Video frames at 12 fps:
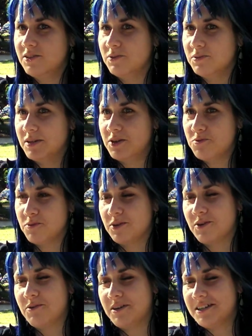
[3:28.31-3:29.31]
to
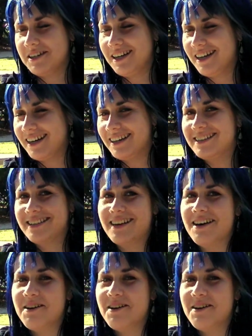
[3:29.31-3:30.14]
humor the question, I guess.